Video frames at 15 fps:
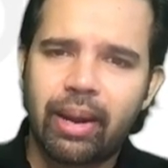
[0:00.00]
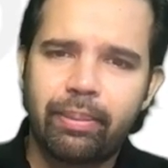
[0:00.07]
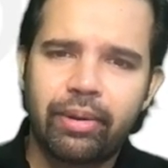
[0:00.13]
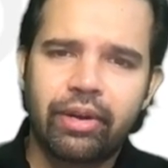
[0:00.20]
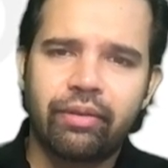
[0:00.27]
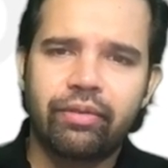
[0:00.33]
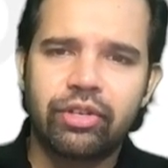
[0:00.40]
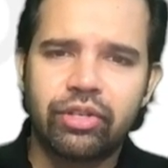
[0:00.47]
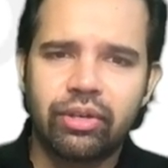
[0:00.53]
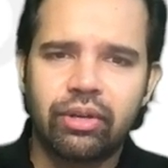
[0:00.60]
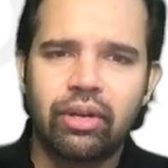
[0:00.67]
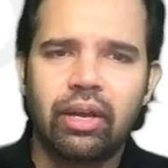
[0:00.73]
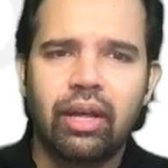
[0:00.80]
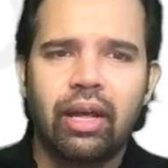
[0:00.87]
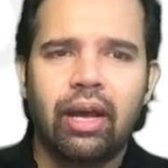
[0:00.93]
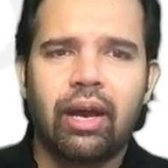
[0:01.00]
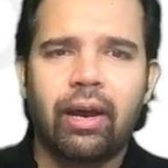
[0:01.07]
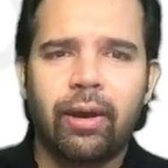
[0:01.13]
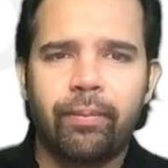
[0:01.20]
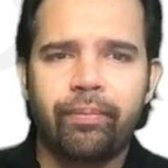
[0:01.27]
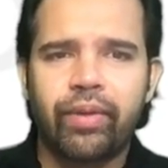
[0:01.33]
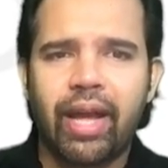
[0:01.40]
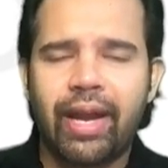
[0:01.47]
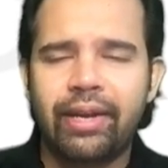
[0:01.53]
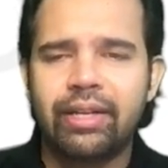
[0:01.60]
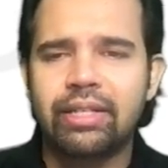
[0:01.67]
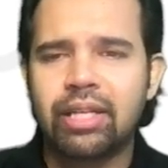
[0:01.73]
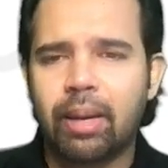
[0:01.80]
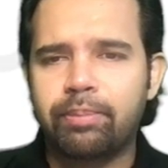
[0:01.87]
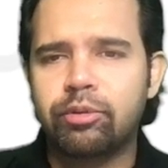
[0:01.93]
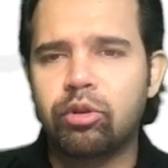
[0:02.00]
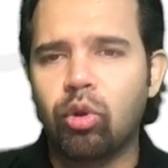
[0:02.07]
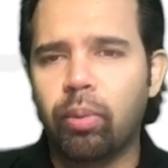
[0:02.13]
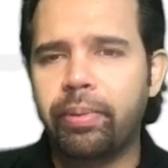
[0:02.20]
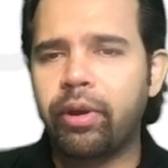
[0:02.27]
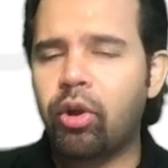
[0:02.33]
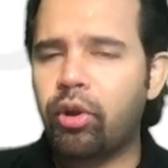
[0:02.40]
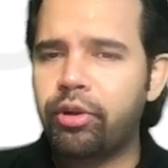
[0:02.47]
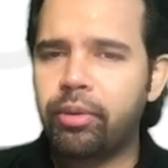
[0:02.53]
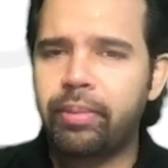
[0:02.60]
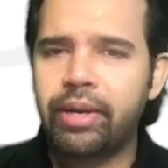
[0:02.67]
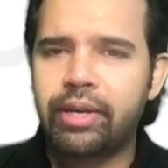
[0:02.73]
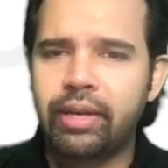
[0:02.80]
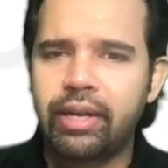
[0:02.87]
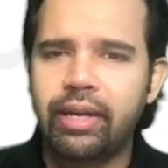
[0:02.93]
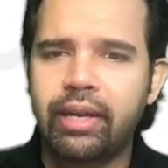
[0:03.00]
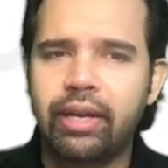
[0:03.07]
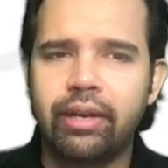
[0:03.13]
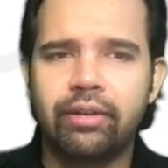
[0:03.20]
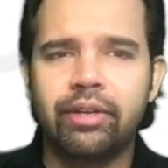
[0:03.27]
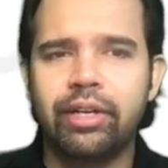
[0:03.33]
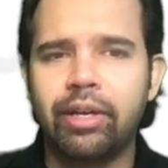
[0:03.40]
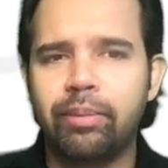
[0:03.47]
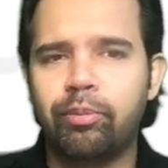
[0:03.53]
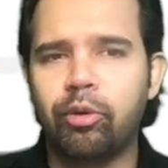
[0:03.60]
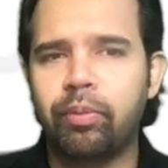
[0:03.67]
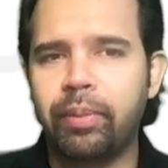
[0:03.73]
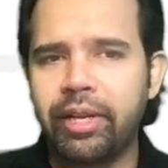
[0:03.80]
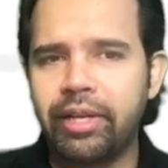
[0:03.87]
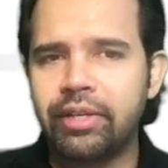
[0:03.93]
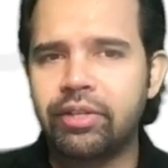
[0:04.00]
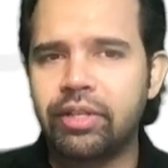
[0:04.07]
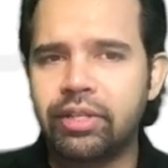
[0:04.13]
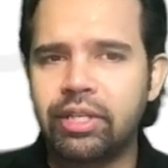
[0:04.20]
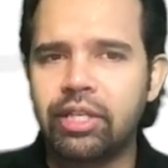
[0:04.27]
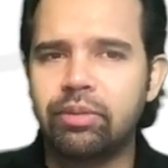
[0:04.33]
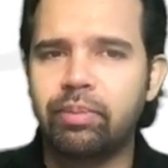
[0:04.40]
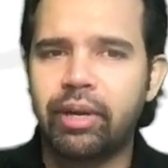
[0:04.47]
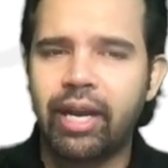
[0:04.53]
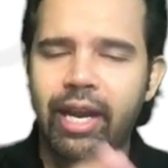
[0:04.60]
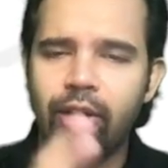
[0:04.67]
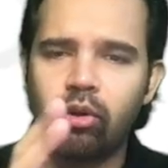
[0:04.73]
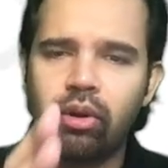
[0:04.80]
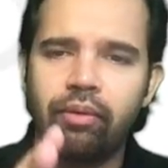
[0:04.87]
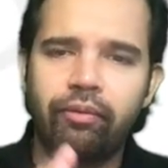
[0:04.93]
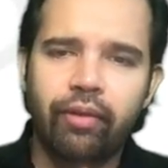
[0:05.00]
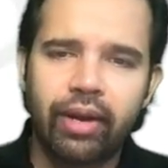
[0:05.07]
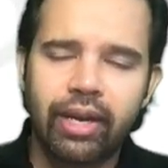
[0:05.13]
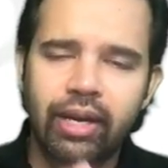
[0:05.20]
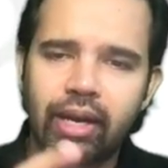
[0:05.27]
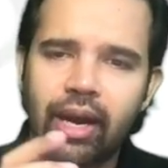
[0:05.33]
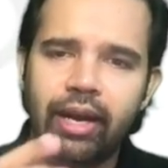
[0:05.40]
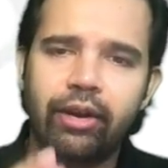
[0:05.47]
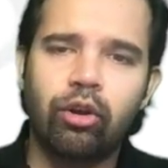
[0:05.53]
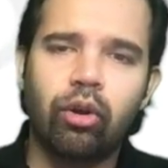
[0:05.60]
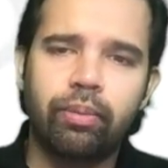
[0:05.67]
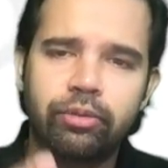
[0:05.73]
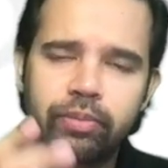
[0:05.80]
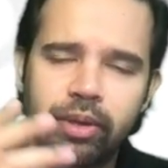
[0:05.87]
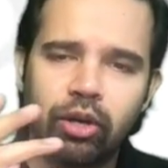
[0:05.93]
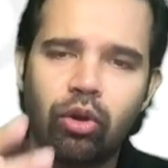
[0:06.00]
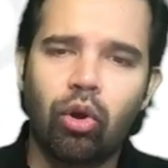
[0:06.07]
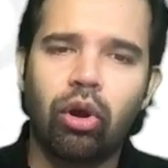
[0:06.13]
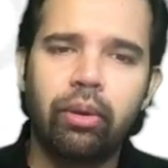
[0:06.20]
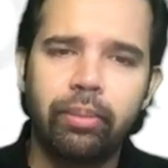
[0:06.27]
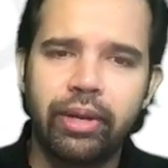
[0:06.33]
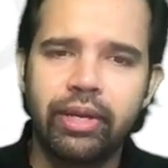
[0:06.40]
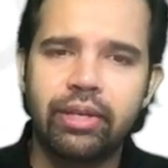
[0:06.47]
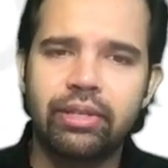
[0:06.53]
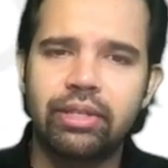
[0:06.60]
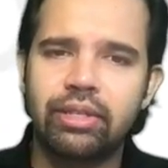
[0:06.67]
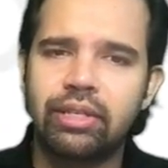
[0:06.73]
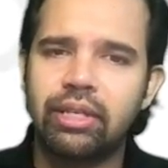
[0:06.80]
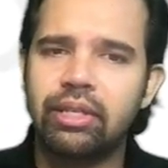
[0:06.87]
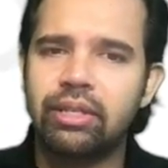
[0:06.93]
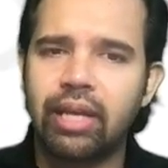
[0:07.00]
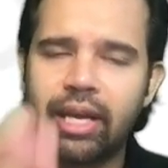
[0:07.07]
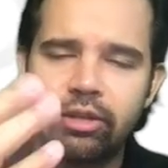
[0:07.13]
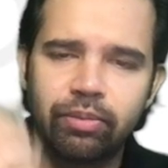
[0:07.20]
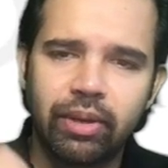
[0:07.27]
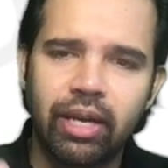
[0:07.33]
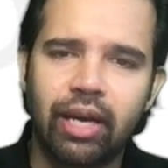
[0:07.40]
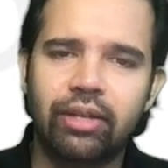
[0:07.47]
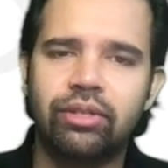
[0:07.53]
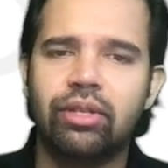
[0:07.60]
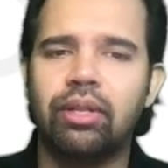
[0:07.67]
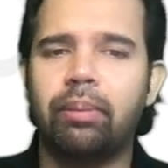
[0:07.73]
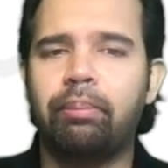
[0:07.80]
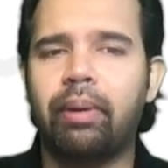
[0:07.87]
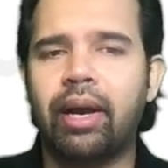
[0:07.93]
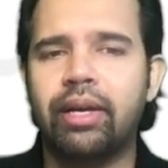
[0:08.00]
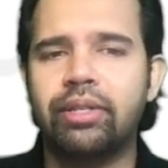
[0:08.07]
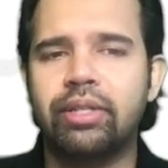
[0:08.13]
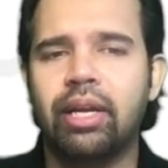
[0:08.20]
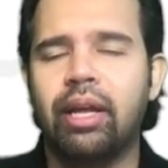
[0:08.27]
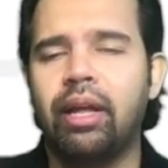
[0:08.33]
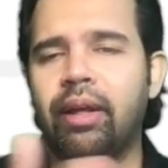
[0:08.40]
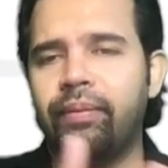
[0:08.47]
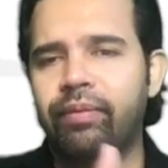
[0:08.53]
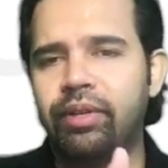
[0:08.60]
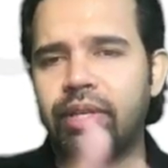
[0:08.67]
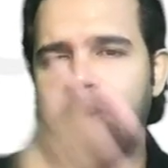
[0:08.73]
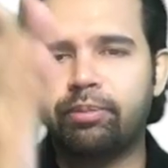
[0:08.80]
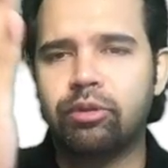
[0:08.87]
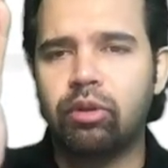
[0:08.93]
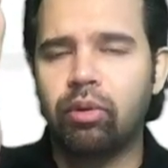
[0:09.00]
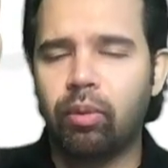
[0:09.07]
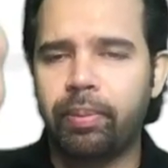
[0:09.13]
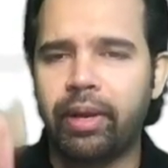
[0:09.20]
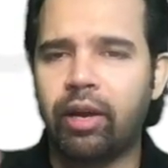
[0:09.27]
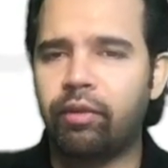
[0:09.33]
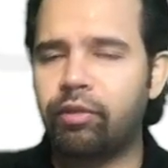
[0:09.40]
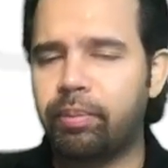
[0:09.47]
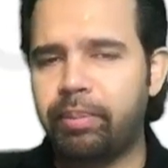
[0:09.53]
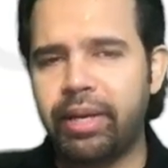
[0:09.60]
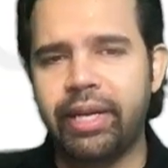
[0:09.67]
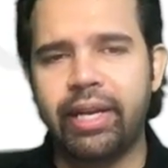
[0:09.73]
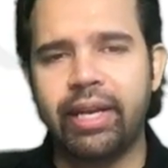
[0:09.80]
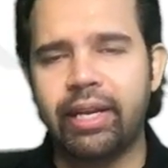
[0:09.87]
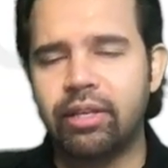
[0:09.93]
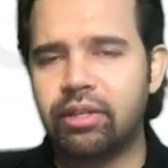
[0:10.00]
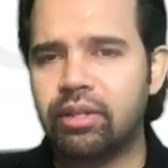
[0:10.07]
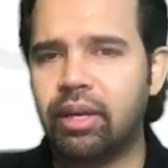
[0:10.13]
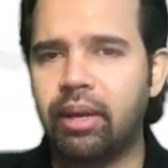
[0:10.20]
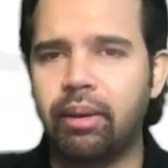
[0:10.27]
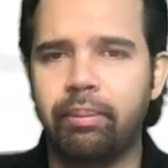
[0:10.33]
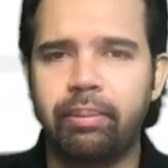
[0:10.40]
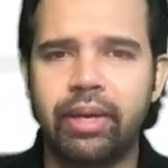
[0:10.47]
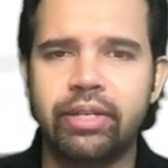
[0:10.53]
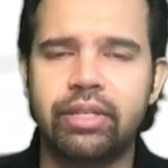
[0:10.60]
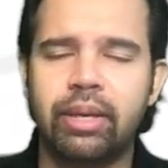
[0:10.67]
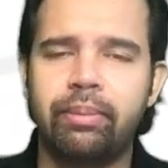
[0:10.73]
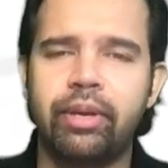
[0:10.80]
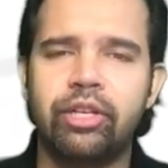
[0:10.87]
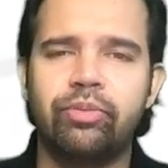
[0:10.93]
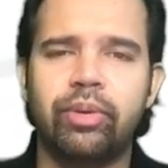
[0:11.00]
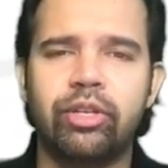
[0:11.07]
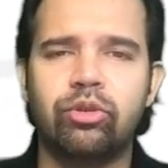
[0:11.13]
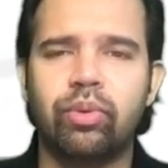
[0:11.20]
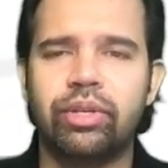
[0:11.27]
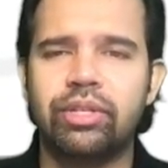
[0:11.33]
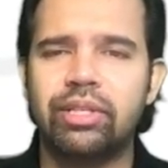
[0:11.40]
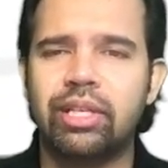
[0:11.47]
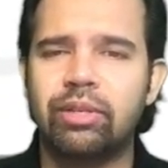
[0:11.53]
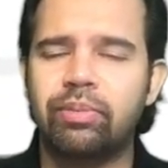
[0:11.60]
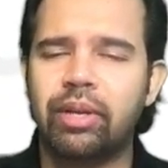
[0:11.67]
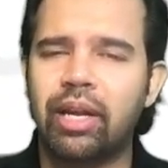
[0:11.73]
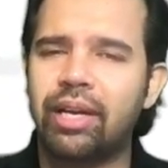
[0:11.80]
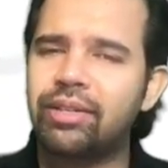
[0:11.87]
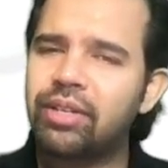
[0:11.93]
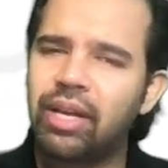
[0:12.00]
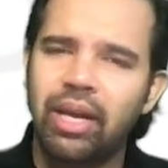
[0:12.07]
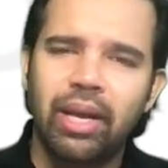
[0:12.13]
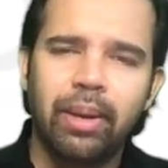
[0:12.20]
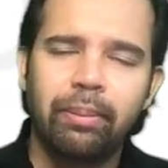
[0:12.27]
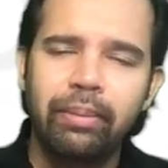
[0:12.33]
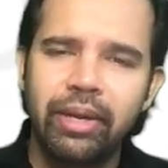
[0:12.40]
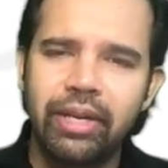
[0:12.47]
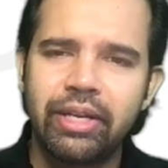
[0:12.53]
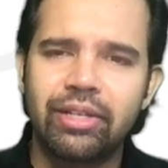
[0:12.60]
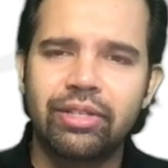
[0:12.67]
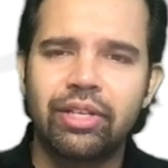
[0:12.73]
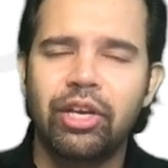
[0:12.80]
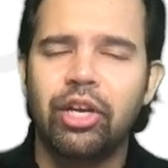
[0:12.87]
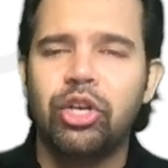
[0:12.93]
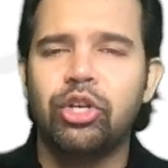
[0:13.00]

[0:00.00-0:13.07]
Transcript: rapid revision um, and this upsloping audiometry here they didn't put Meniere's disease but endolymphatic hydrops being called Meniere's disease has been asked in the past this upsloping of the PTAs uh, based image based questions has been asked Meniere's